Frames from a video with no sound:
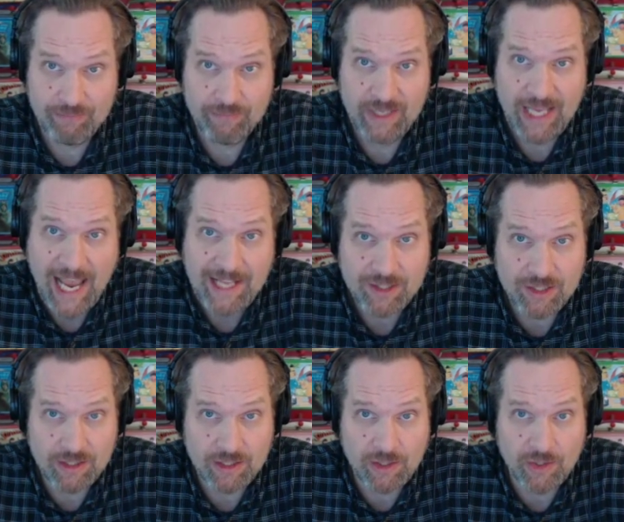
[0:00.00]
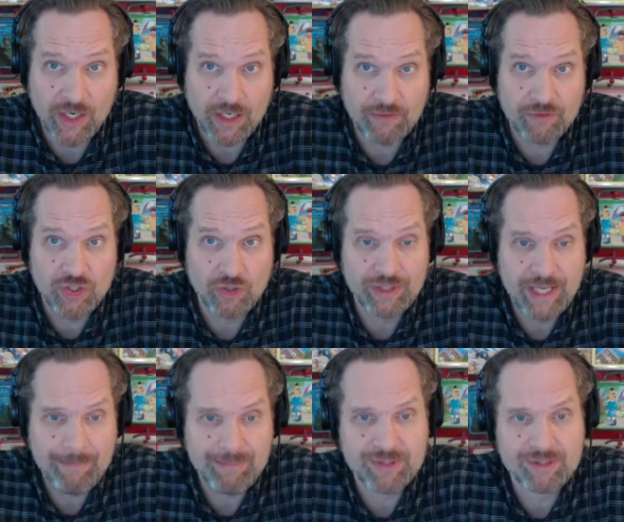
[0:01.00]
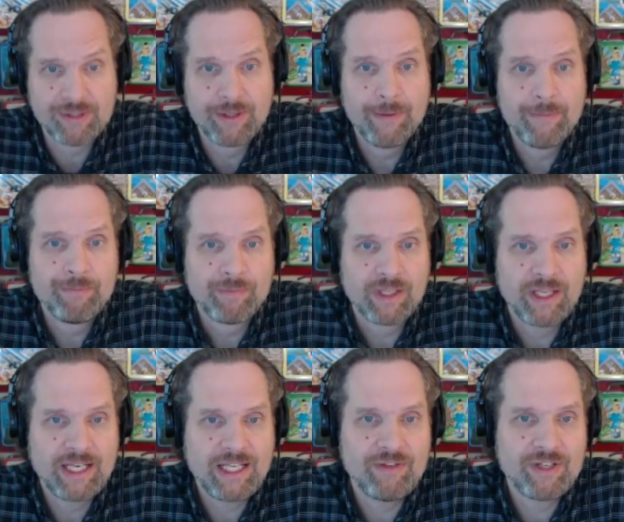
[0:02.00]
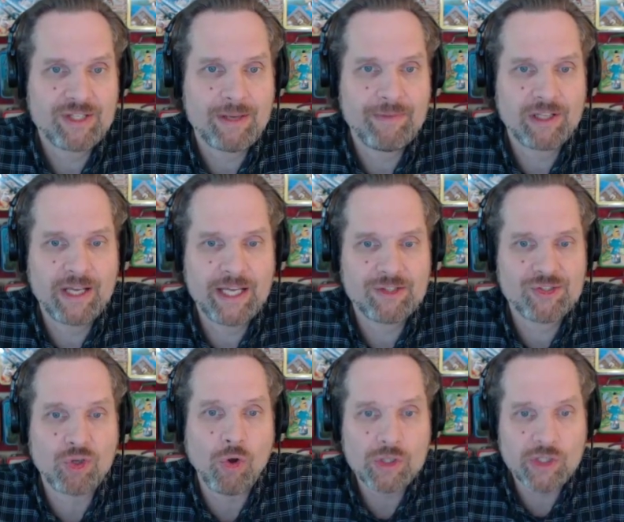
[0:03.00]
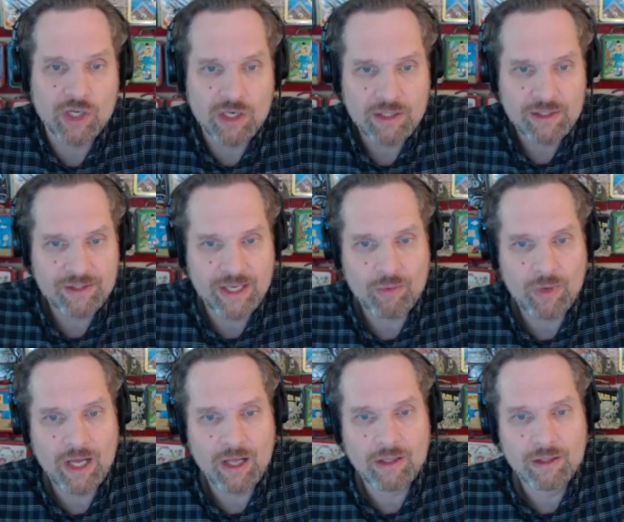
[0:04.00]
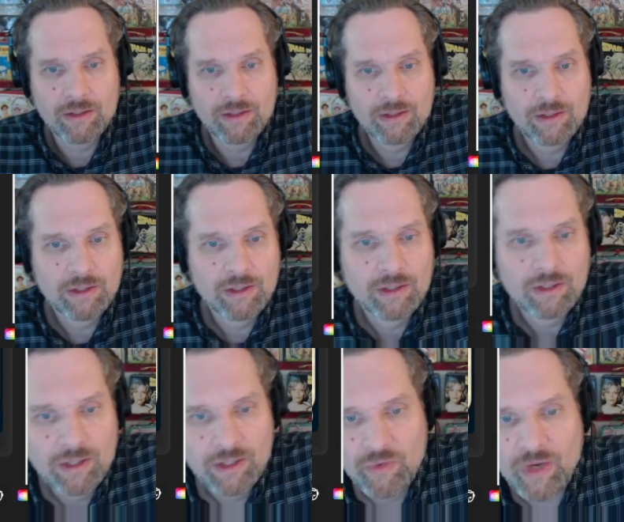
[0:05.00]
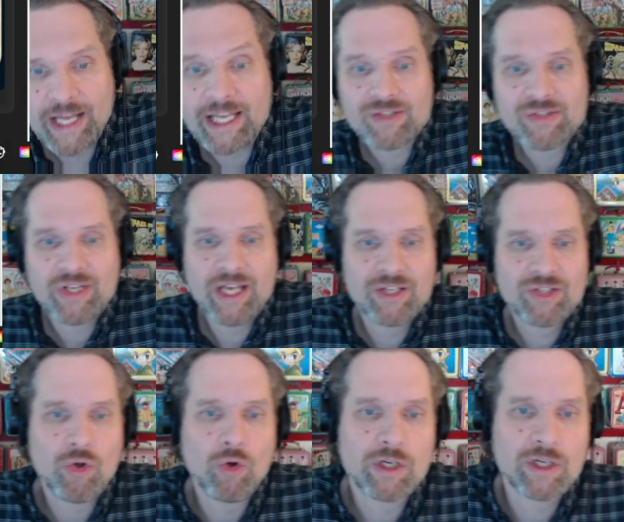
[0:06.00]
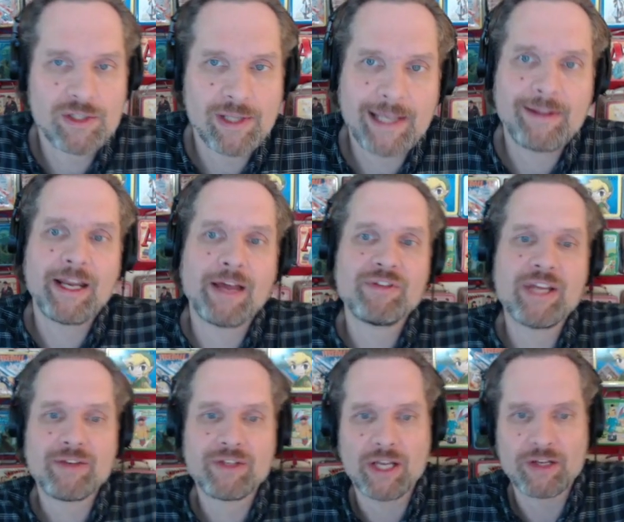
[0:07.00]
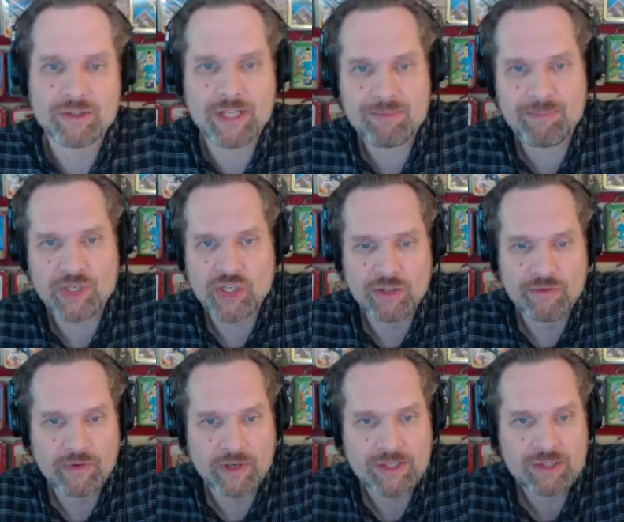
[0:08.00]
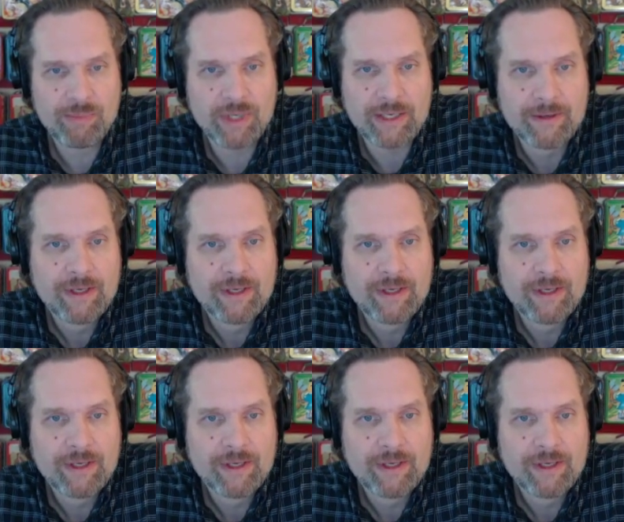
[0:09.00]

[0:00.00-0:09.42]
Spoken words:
hates a cleric of Chill Depths, and even something like Skulker, it's like, well, I guess Skulker is likely to have Death Touch. That's pretty good for us. But